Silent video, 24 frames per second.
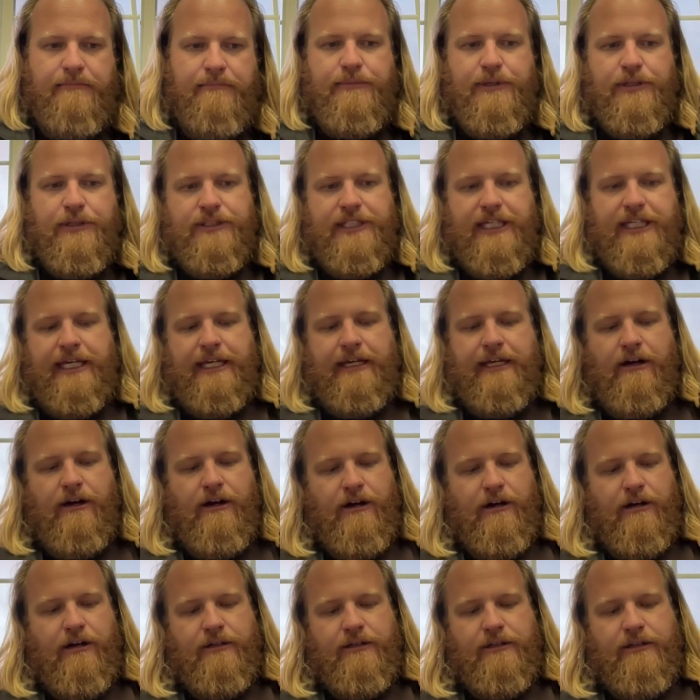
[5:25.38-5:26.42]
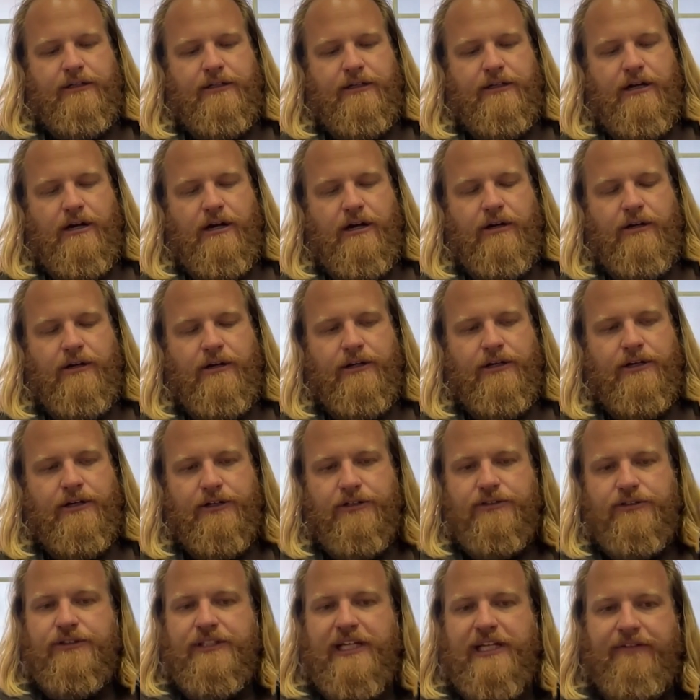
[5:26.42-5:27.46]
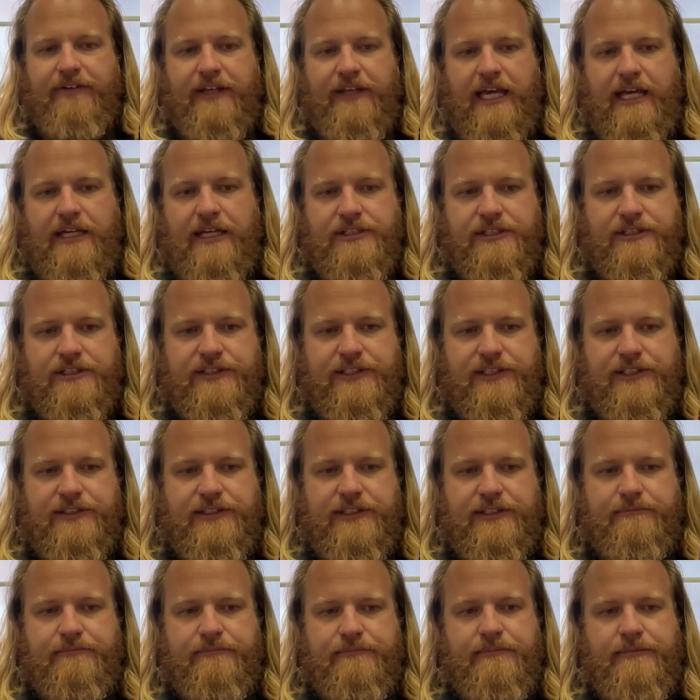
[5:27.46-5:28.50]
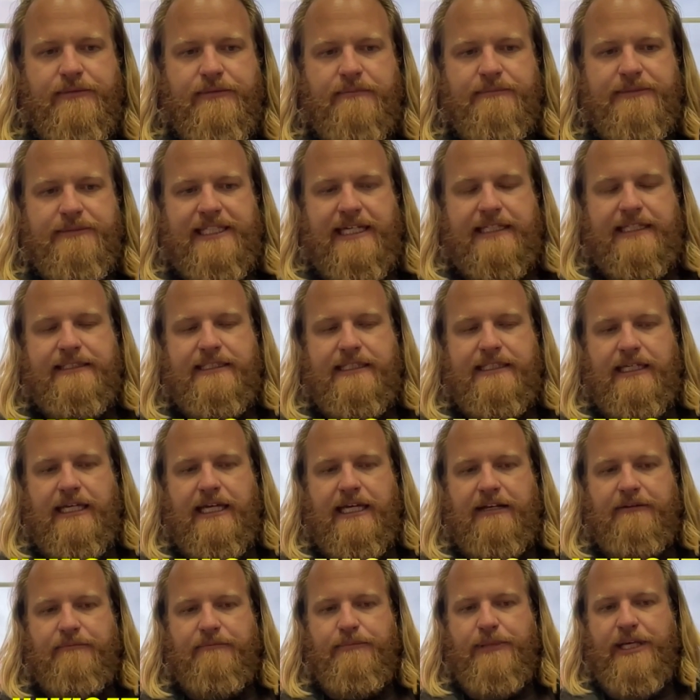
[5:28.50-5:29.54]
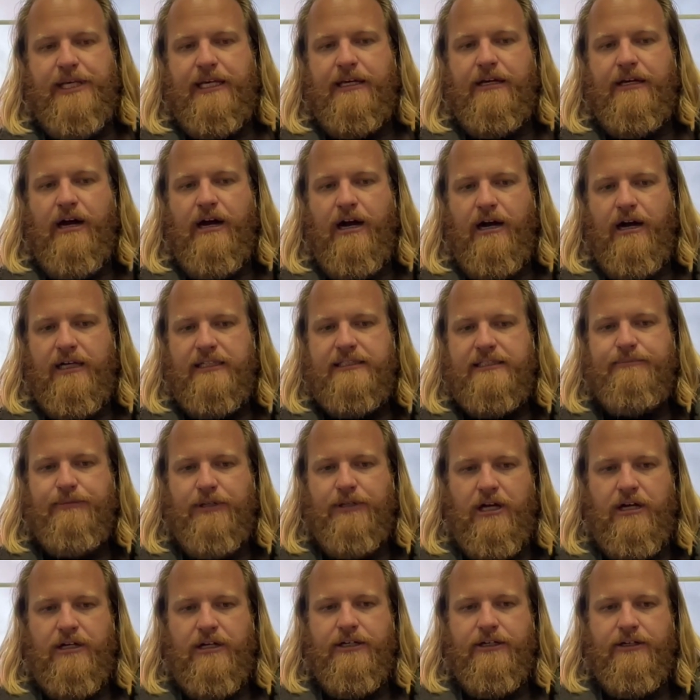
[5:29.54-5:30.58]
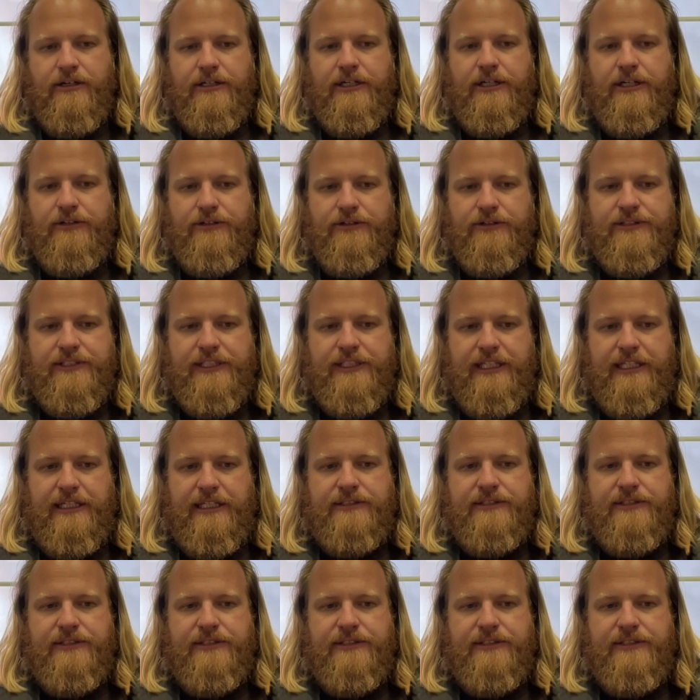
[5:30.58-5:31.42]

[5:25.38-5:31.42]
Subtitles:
building our inertial navigation system, because that's the kind of big cost blocker in undersea.